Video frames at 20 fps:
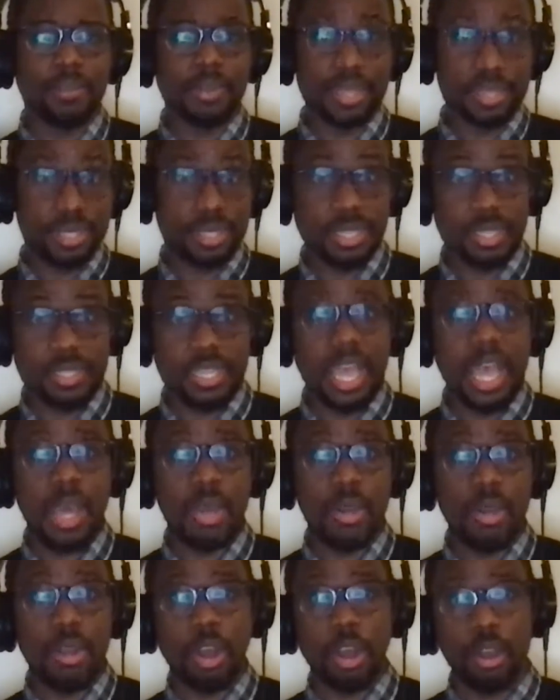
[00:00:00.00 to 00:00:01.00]
business
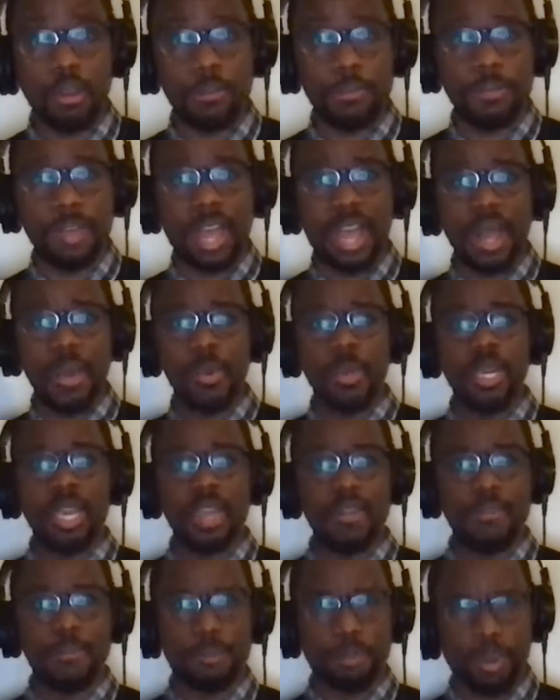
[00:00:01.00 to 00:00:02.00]
out of our
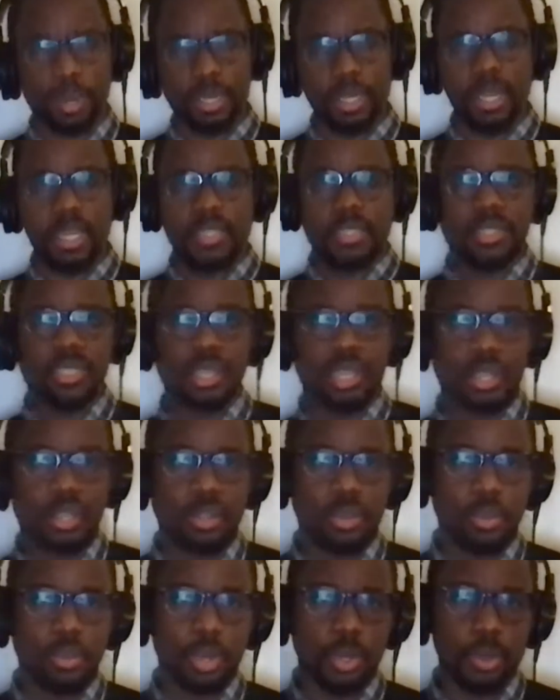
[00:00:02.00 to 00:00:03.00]
love for podcasting and
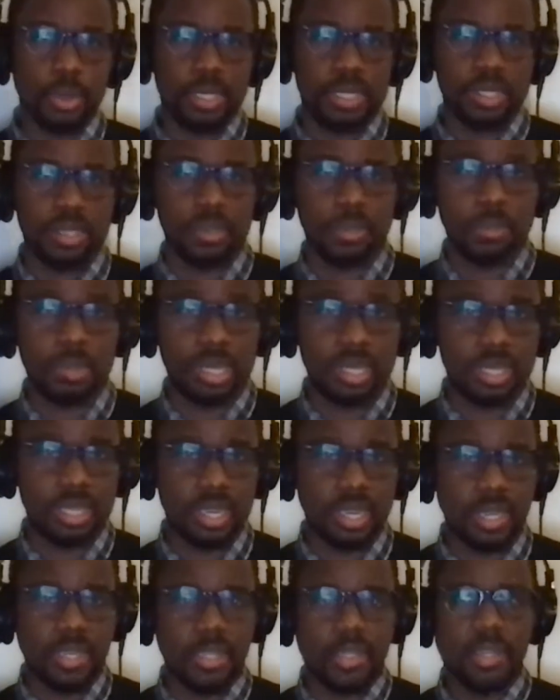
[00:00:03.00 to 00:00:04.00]
the work we did in
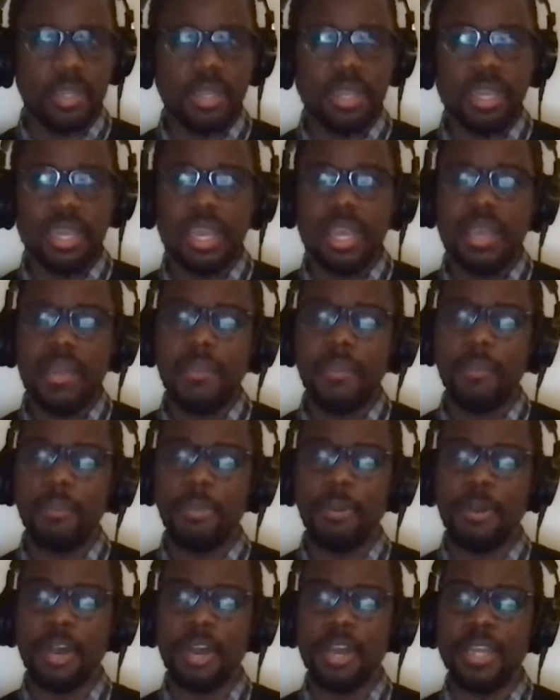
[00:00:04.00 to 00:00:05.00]
media,
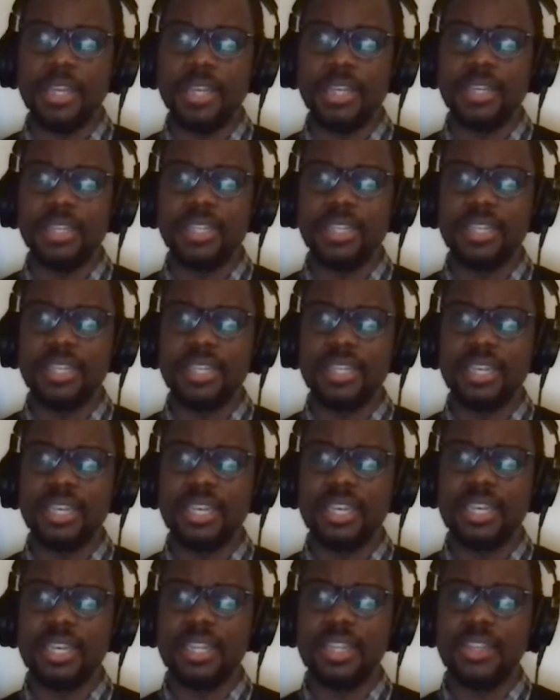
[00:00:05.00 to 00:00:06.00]
but
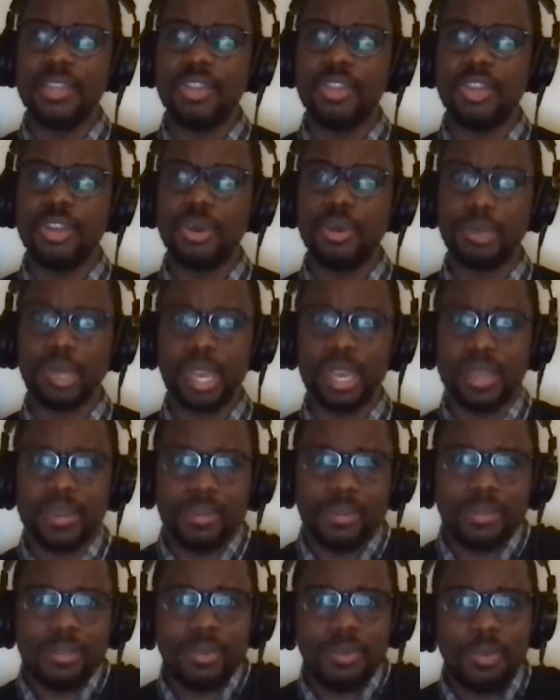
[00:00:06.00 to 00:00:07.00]
you know, like
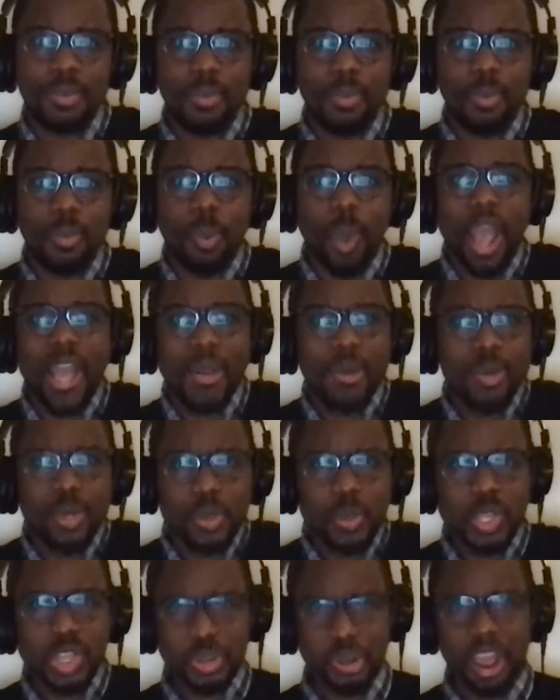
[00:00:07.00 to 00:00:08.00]
why couldn't
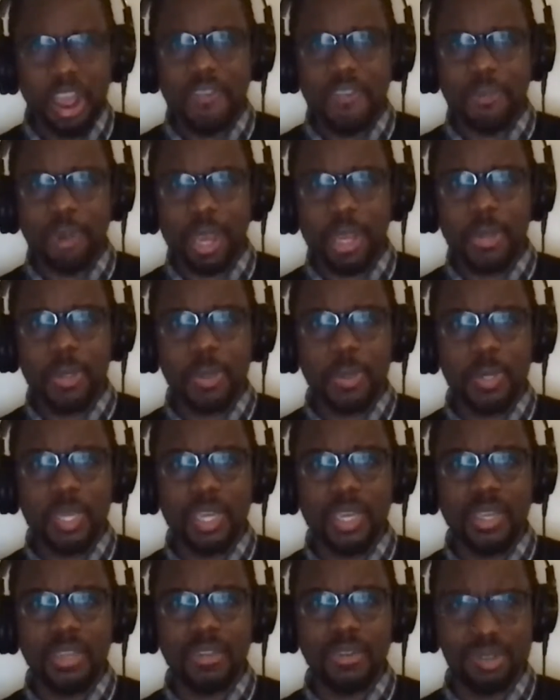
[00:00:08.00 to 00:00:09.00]
we thrive? Why couldn't
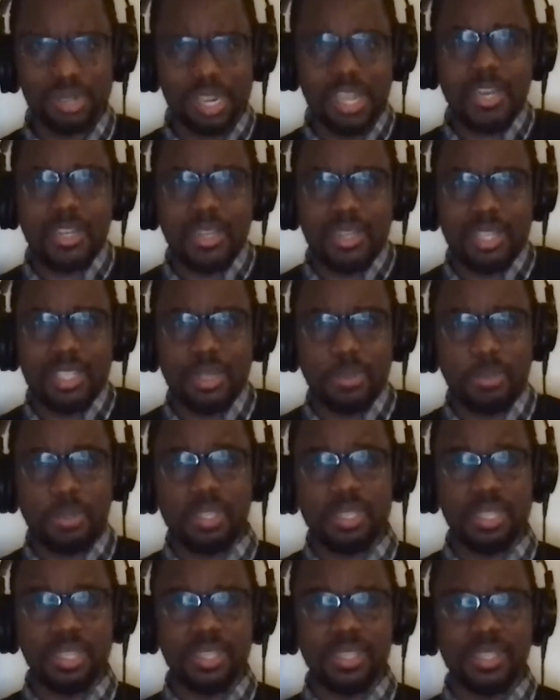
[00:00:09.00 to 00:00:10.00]
we create this
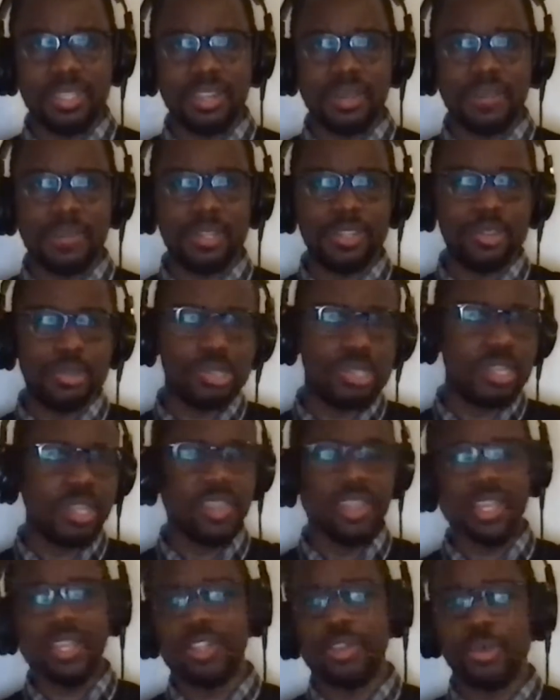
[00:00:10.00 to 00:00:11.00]
business? And I mean, you see
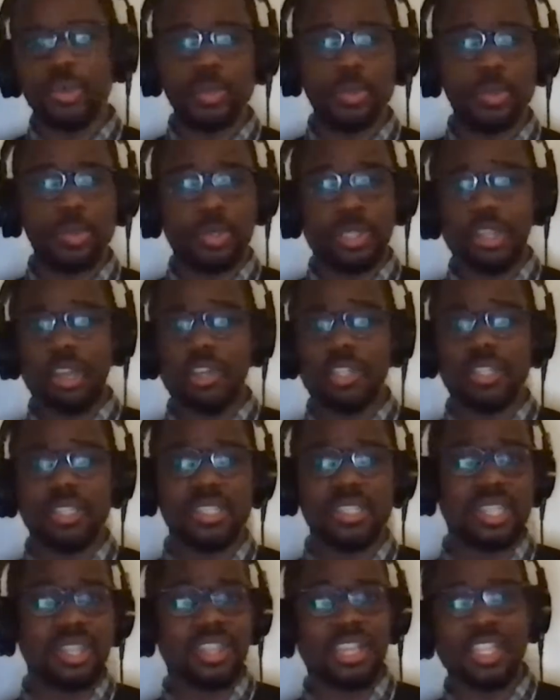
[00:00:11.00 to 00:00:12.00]
things you started to
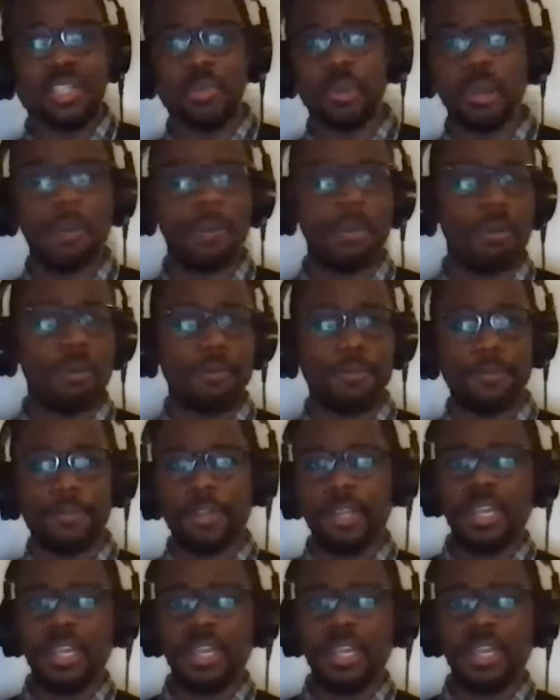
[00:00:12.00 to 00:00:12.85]
see things pop off